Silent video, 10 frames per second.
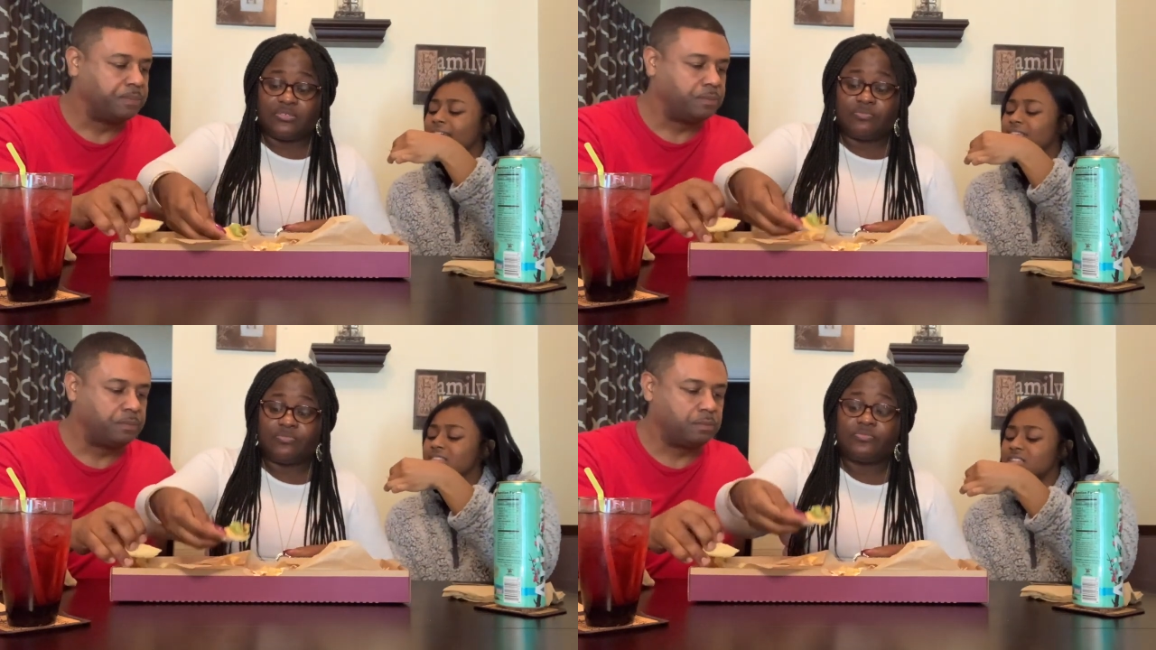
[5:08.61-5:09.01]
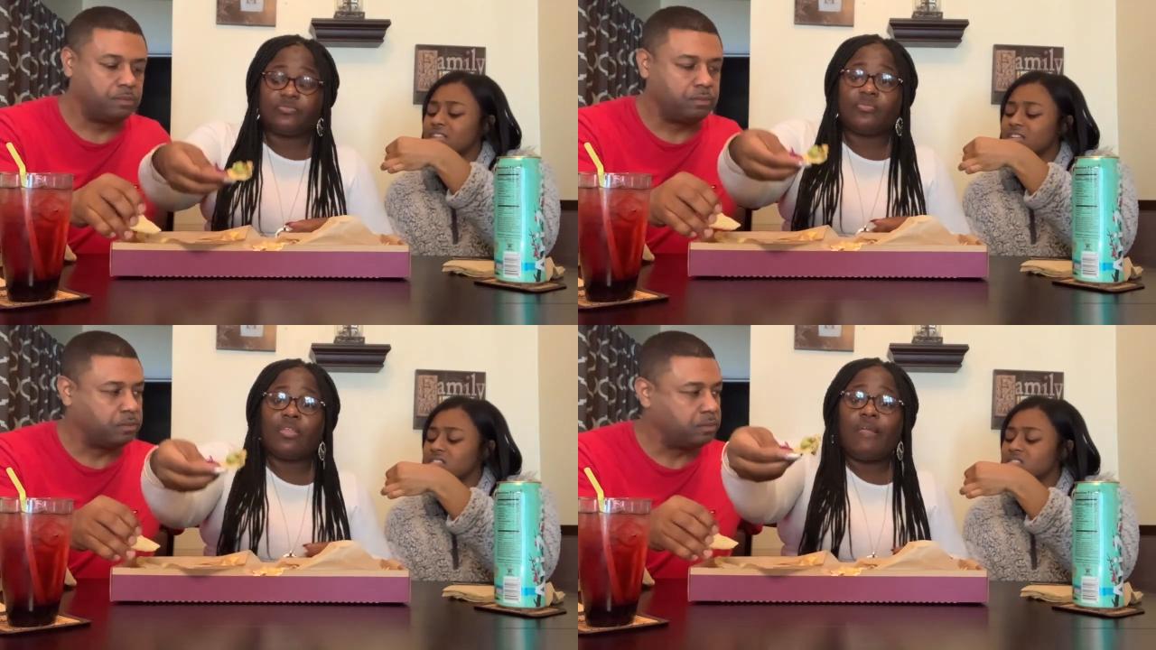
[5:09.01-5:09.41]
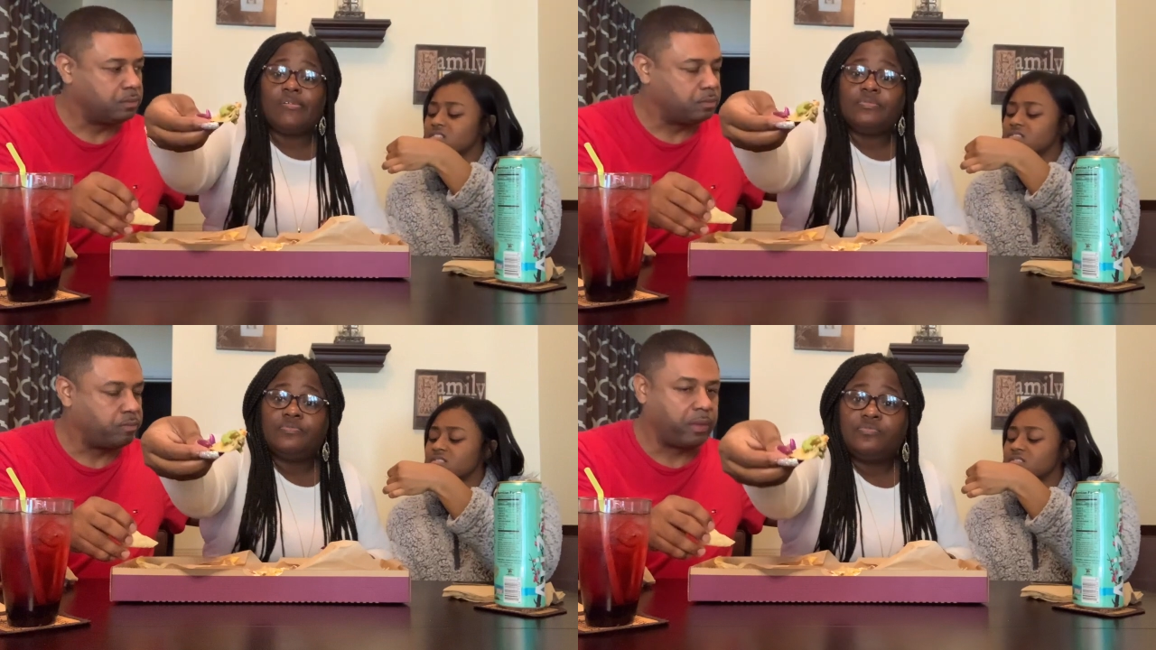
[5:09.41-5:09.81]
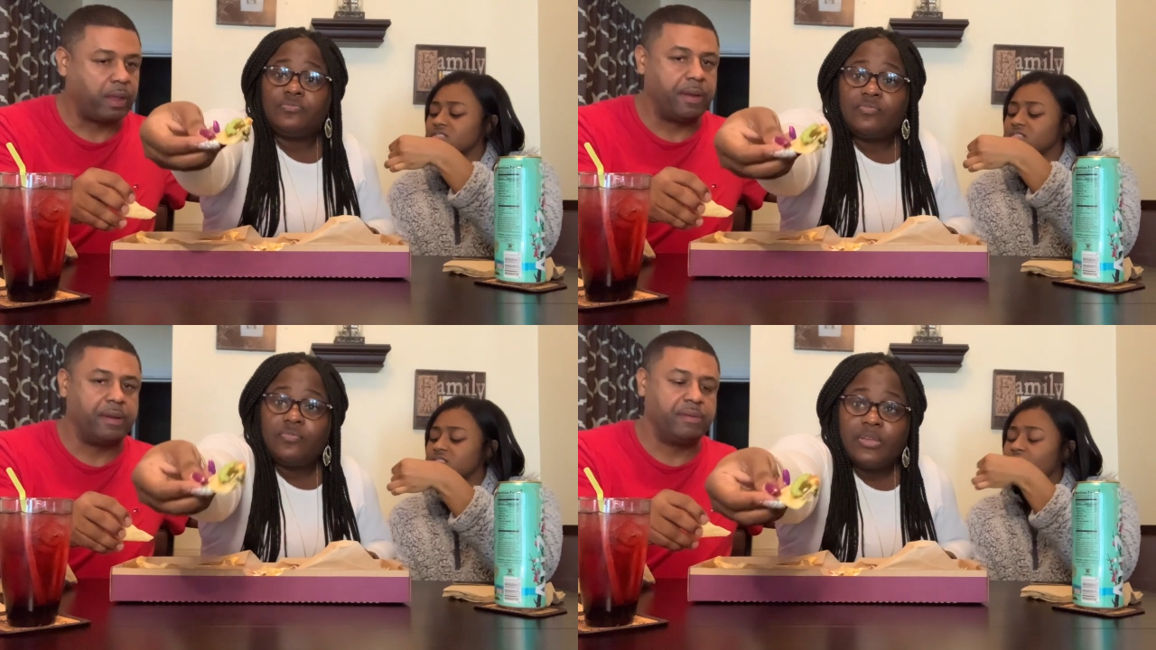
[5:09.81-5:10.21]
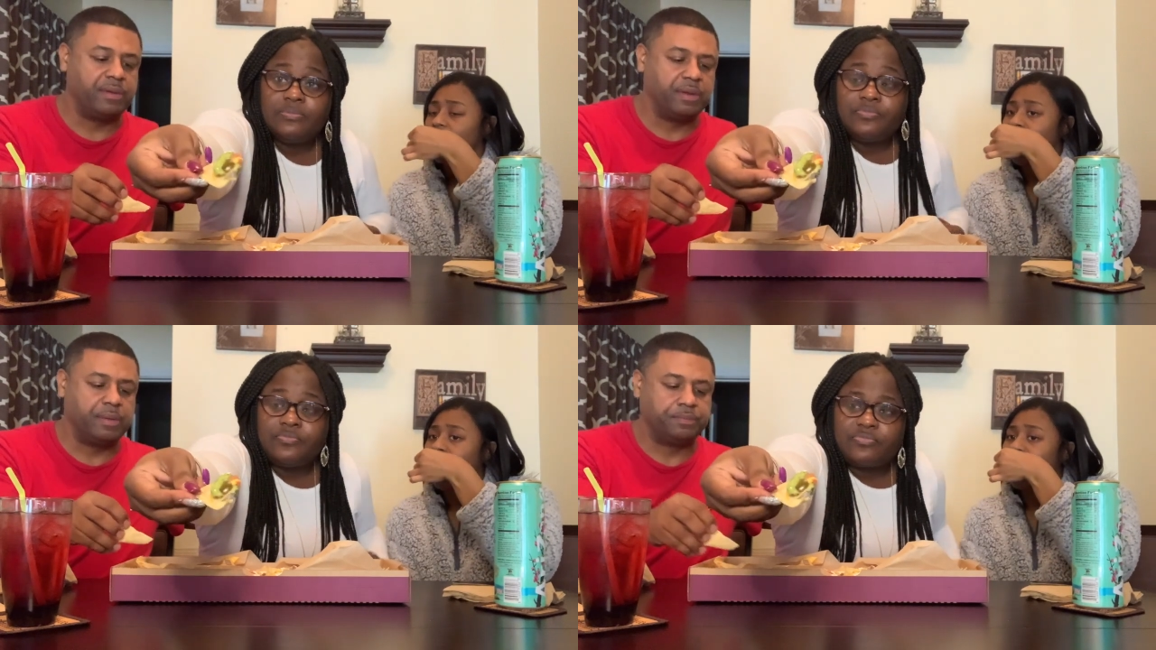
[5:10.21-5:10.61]
Speaker 1: What is this? I don't
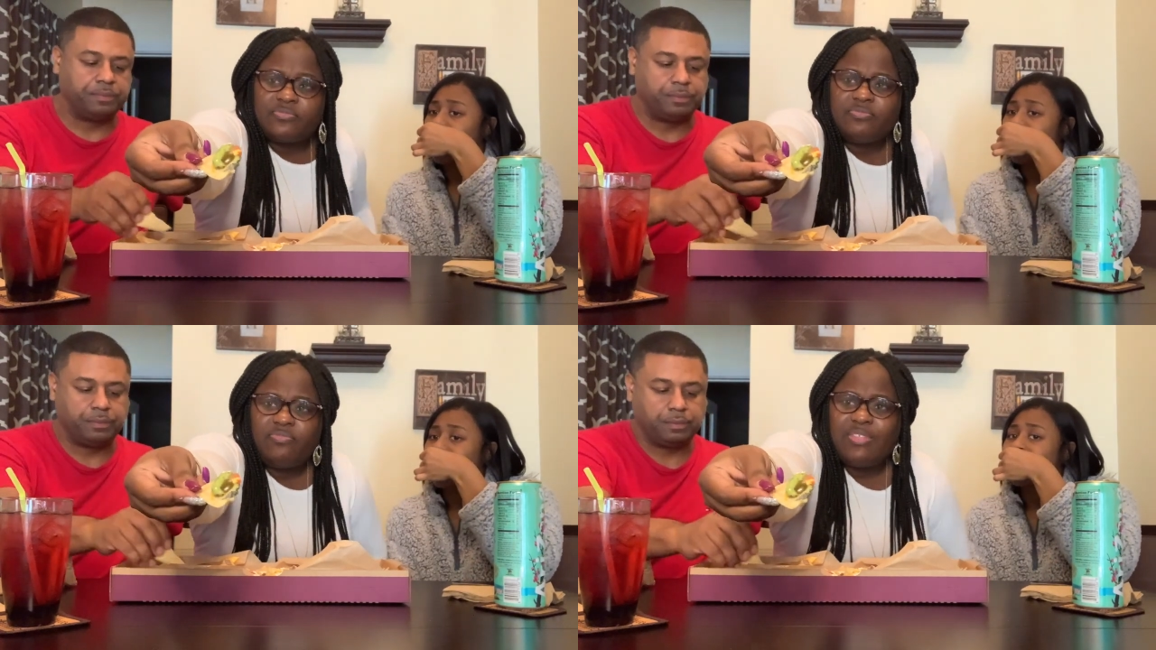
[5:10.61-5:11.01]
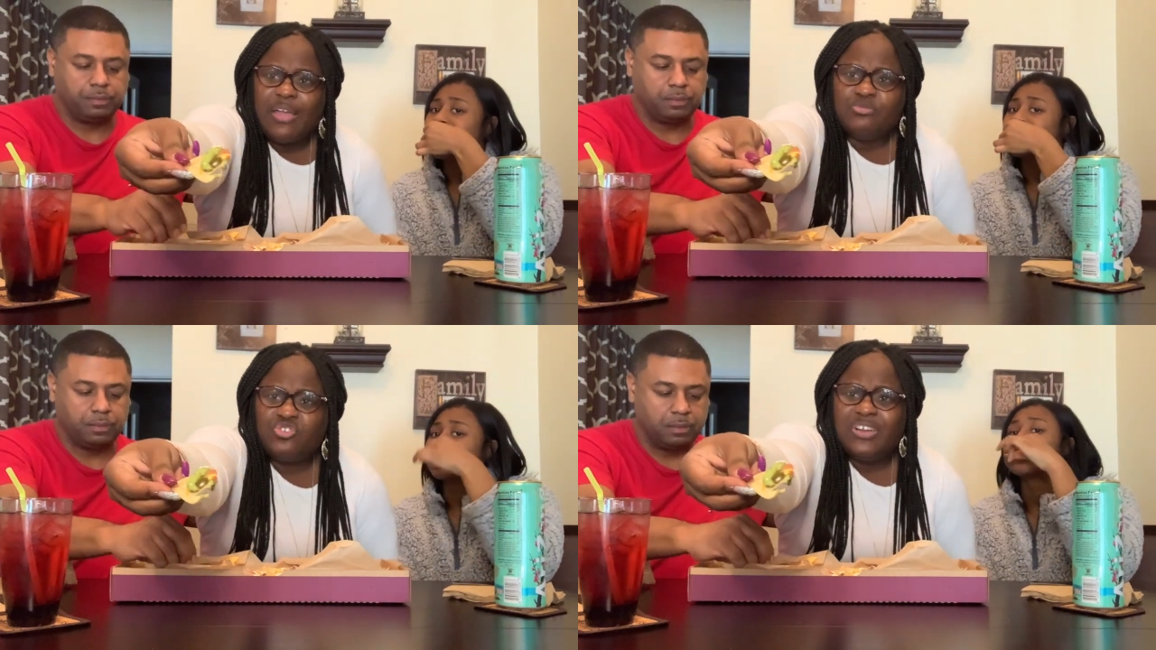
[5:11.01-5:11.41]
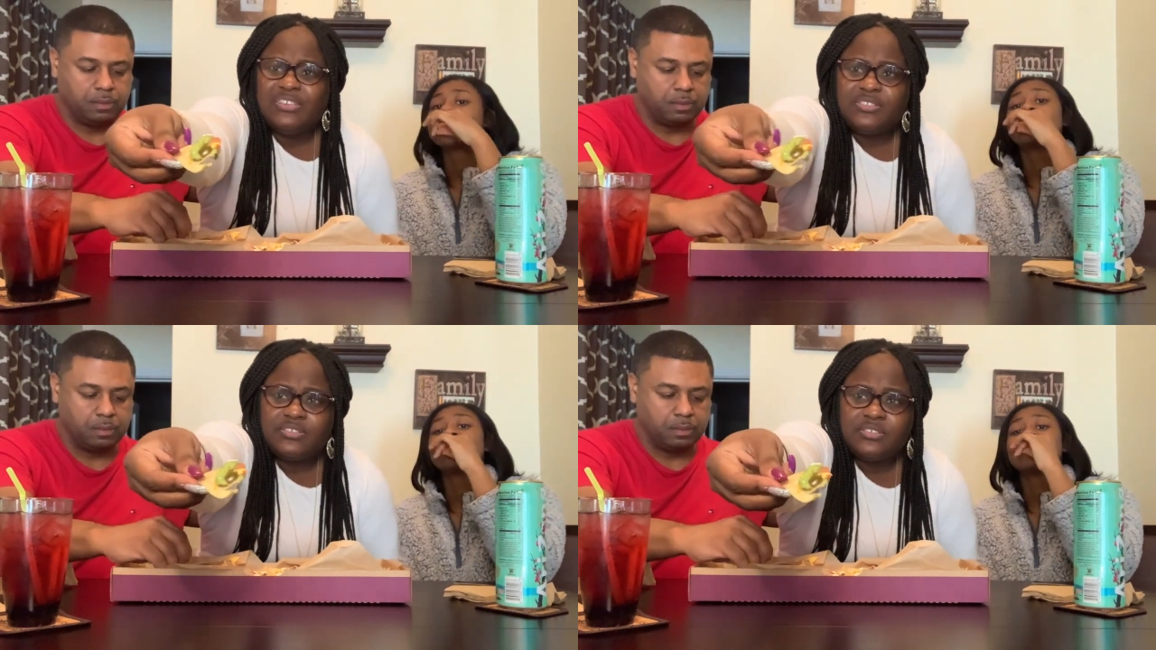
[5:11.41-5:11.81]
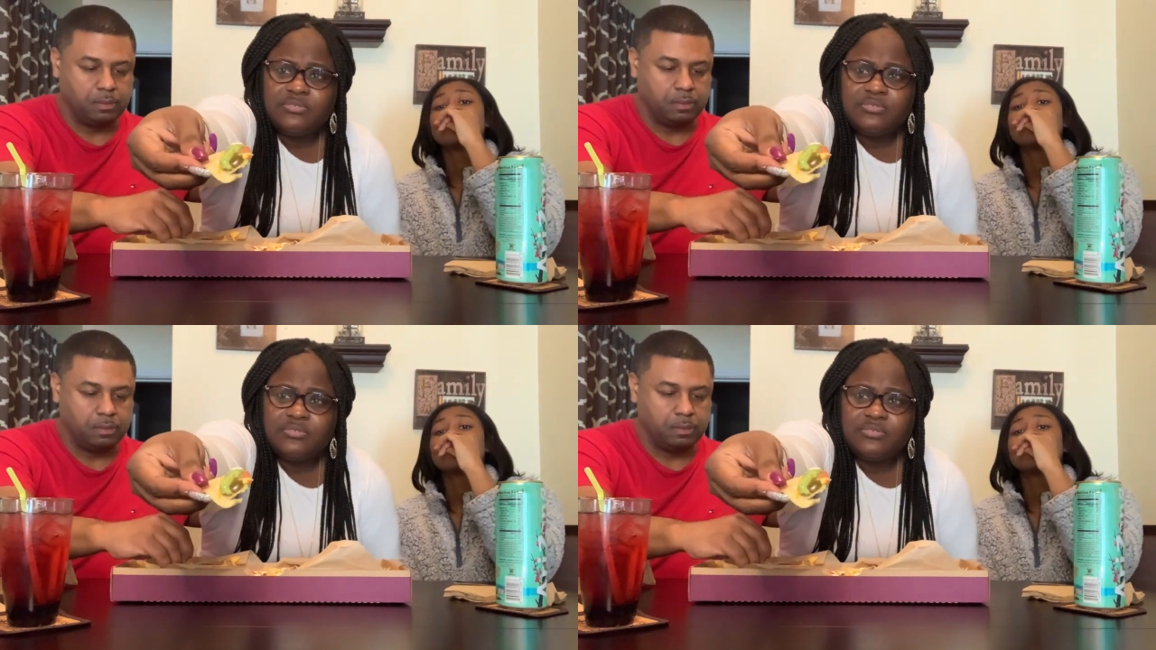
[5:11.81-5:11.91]
even know. I'm trying to.